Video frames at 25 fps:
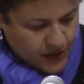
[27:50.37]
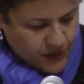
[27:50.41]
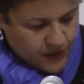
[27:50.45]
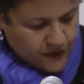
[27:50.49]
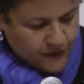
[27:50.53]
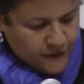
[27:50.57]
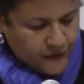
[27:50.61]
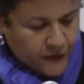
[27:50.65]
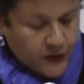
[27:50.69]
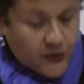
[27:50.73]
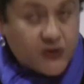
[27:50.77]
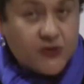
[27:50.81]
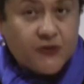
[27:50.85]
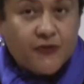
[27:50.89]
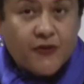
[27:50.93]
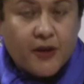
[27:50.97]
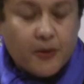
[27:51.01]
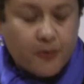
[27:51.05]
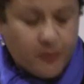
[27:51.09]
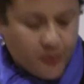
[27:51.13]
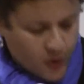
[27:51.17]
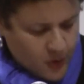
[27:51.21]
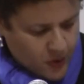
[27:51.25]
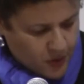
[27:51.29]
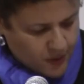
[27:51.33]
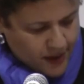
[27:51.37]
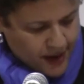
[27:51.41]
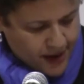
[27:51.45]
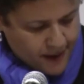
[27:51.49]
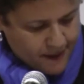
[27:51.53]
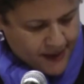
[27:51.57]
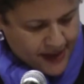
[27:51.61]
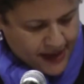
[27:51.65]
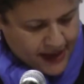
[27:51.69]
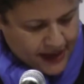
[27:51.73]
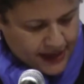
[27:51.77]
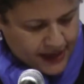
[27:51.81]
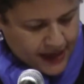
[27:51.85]
The first fit broke my
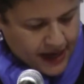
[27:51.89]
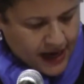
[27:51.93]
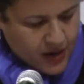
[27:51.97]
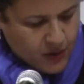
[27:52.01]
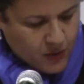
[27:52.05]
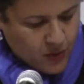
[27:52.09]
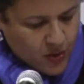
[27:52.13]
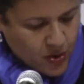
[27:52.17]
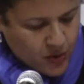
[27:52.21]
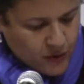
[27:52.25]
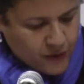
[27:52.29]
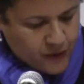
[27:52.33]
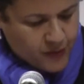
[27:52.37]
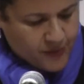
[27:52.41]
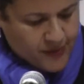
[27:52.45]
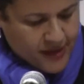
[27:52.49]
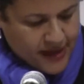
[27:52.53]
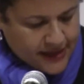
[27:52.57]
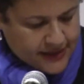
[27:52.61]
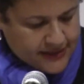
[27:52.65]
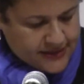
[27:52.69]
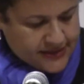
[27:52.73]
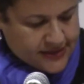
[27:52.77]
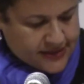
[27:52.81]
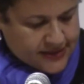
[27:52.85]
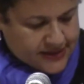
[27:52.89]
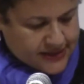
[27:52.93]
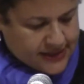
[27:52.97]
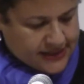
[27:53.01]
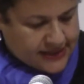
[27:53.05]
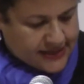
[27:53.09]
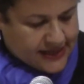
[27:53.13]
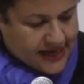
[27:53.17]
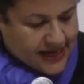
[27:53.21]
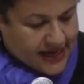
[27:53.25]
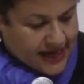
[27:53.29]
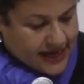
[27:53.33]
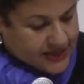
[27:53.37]
bed. I woke from ecstasy
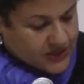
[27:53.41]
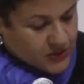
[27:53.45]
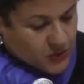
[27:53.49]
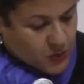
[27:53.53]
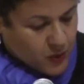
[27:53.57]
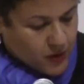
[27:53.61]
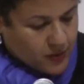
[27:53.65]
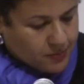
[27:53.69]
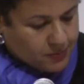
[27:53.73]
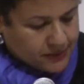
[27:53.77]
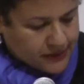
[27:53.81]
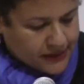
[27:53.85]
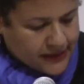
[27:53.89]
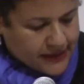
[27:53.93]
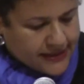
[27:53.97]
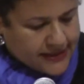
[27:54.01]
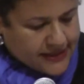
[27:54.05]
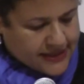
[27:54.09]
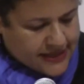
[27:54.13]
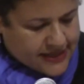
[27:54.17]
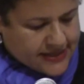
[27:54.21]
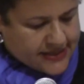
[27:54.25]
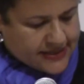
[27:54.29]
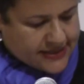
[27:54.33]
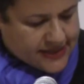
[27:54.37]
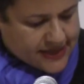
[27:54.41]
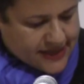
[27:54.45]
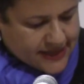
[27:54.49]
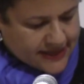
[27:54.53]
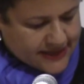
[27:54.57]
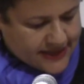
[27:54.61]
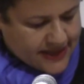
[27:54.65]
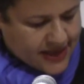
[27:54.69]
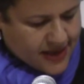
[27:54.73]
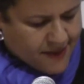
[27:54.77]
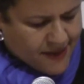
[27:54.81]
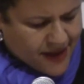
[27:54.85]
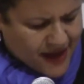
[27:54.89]
to ask, what blood is
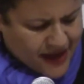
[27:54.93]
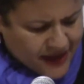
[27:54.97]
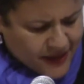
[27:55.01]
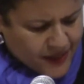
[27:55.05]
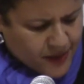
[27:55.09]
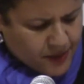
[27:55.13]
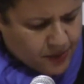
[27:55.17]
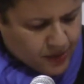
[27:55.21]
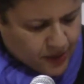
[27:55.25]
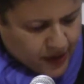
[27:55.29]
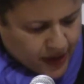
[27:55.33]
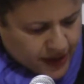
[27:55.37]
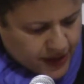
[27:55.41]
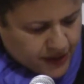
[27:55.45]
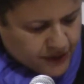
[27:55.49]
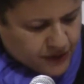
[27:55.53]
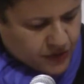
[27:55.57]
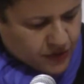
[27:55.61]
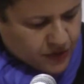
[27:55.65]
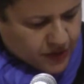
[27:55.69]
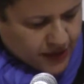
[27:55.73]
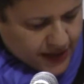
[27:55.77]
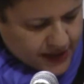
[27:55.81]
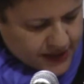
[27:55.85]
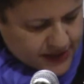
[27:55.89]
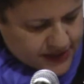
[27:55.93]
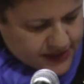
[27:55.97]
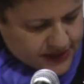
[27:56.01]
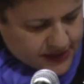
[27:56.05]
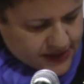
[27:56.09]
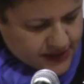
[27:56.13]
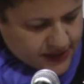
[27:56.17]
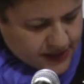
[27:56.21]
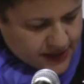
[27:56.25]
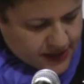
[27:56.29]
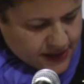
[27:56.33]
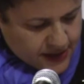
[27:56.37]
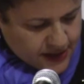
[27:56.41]
this? Am I the bride of
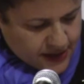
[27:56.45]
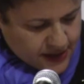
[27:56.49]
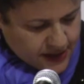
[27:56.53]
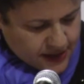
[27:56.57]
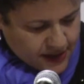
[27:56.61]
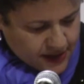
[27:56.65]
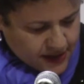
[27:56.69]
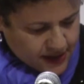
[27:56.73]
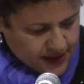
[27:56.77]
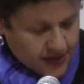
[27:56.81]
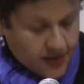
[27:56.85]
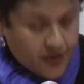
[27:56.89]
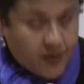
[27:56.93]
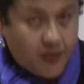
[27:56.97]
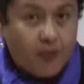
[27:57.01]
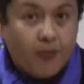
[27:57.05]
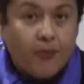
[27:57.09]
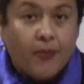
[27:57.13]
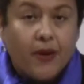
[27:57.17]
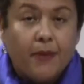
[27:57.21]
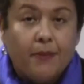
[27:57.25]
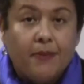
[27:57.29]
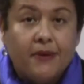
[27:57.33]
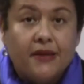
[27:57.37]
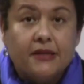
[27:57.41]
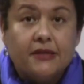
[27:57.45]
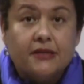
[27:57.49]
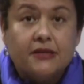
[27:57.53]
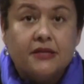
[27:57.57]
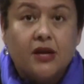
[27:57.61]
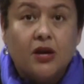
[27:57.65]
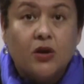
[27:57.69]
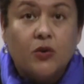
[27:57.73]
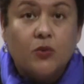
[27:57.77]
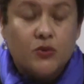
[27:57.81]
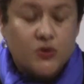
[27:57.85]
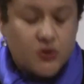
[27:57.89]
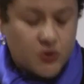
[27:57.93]
Christ? My bitten
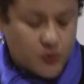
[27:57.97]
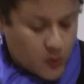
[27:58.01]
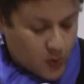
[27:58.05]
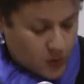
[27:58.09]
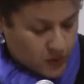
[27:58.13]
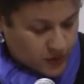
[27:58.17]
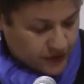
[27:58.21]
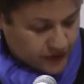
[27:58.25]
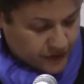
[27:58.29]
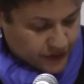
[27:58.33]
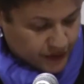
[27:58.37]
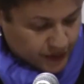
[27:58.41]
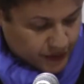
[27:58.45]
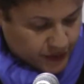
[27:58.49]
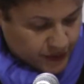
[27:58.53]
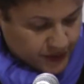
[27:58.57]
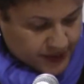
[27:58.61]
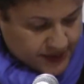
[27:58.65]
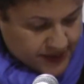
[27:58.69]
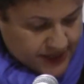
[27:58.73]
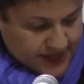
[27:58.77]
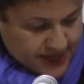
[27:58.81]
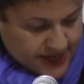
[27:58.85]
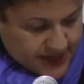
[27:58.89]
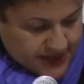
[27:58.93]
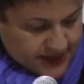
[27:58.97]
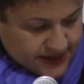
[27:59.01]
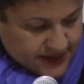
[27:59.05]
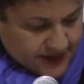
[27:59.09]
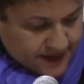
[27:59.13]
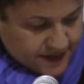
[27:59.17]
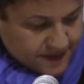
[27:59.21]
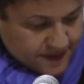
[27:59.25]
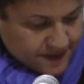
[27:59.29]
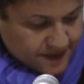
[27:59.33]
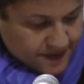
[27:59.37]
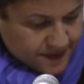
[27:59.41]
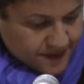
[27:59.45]
tongue was swollen for three days.
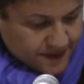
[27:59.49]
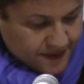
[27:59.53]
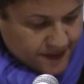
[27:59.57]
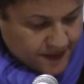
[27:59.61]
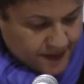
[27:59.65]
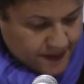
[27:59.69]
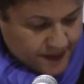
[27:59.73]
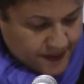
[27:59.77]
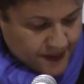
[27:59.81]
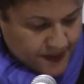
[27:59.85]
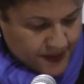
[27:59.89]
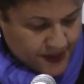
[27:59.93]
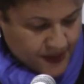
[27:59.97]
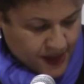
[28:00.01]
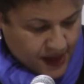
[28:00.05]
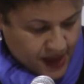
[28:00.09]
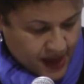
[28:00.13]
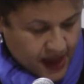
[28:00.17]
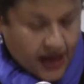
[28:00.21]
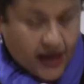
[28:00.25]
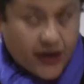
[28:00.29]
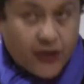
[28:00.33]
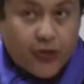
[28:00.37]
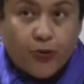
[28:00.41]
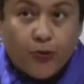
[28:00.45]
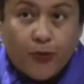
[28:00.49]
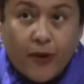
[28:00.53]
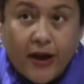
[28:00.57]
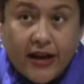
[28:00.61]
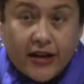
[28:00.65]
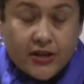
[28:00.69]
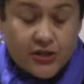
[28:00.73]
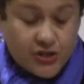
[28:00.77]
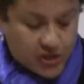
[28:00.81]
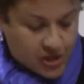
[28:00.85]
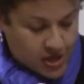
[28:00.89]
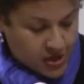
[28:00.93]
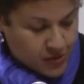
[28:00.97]
I
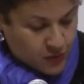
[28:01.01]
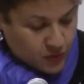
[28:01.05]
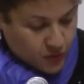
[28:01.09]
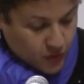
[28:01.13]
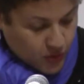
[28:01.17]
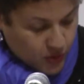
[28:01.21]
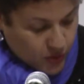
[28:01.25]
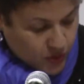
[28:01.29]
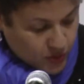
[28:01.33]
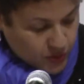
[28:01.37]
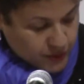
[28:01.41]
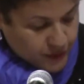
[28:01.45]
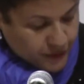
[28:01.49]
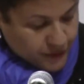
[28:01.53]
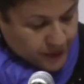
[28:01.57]
thrashed and rolled